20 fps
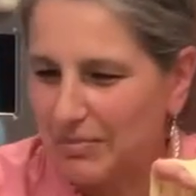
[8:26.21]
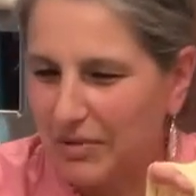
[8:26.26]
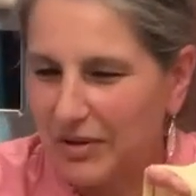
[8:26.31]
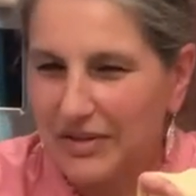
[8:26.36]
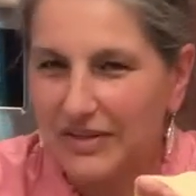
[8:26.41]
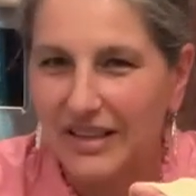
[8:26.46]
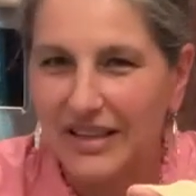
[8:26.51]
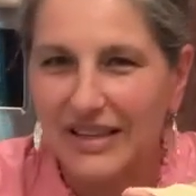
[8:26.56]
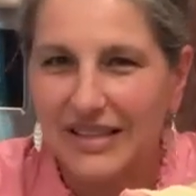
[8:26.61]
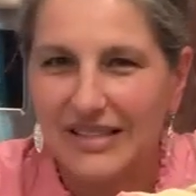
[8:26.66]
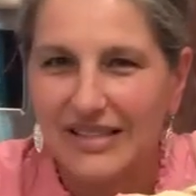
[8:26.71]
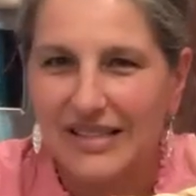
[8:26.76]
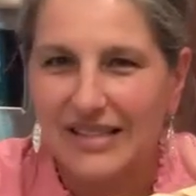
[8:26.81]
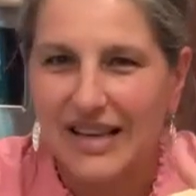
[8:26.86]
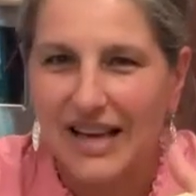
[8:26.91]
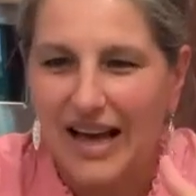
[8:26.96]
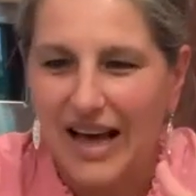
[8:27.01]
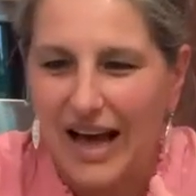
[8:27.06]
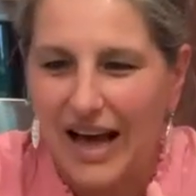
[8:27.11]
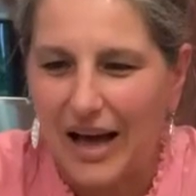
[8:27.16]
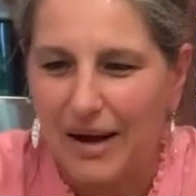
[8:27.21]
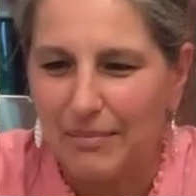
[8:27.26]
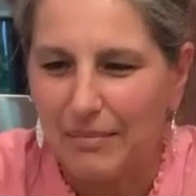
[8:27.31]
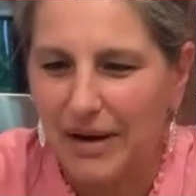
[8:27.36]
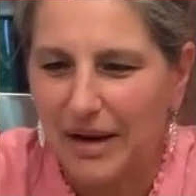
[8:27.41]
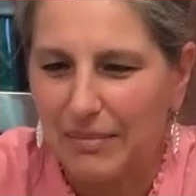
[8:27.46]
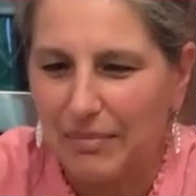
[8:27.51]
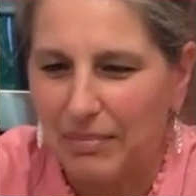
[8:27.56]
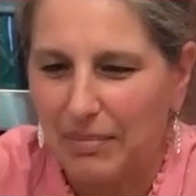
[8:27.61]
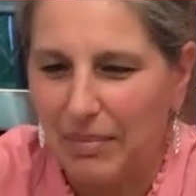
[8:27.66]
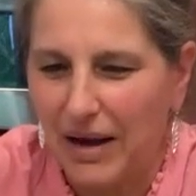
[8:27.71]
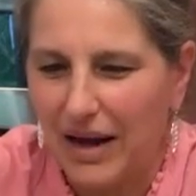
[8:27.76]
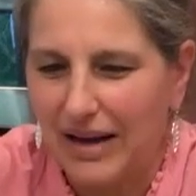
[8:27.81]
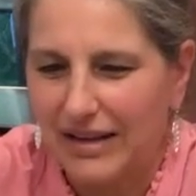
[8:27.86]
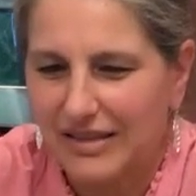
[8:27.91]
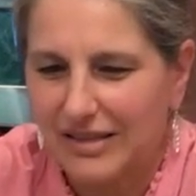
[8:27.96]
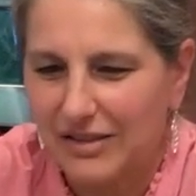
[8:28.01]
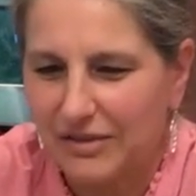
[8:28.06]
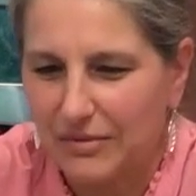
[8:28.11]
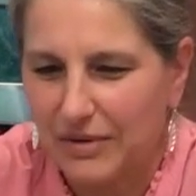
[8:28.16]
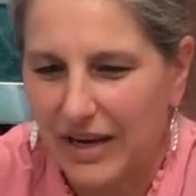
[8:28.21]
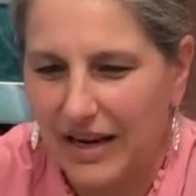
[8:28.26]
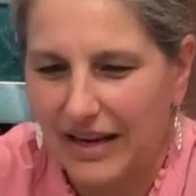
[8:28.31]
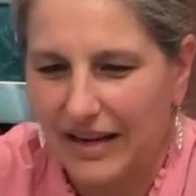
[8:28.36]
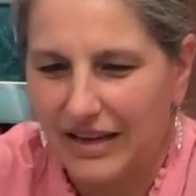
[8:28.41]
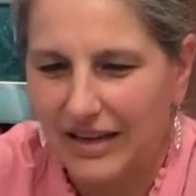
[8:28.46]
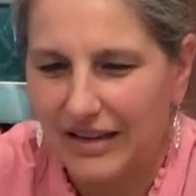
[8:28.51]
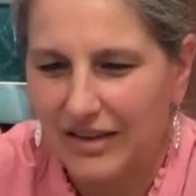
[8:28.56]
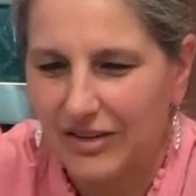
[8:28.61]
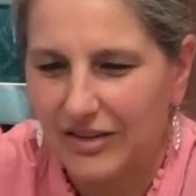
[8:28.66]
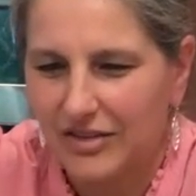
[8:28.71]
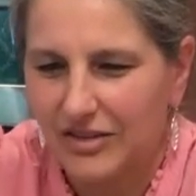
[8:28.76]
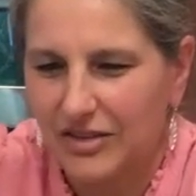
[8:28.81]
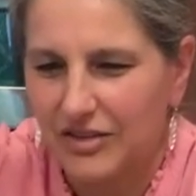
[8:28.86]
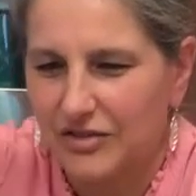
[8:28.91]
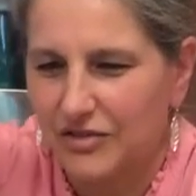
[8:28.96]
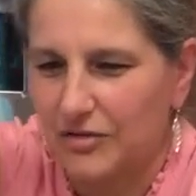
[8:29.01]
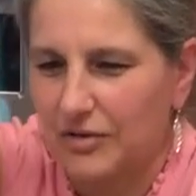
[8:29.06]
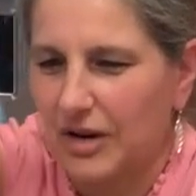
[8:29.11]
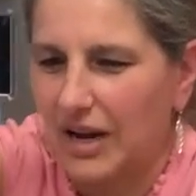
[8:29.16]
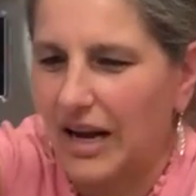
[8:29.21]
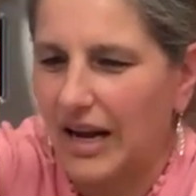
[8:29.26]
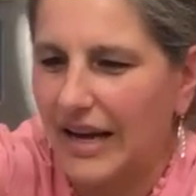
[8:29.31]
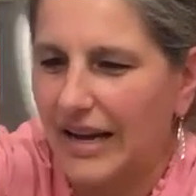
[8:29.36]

put this on my pasta rack here to dry.